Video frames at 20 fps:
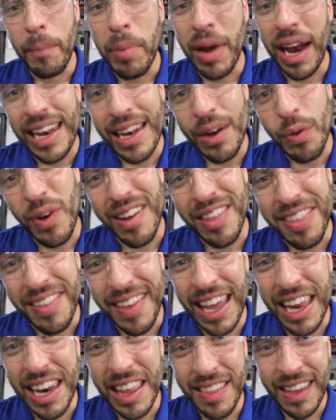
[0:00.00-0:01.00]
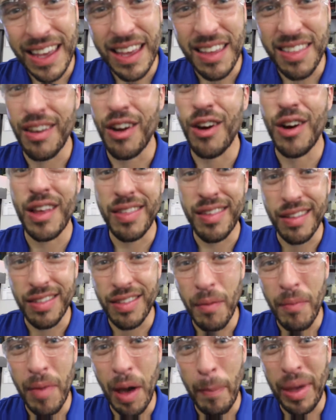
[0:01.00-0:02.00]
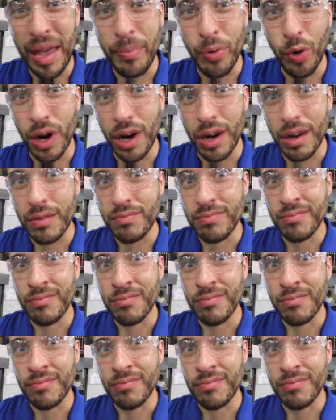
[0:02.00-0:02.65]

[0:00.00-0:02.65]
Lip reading: But I didn't want to say anything because he already said something about paperwork.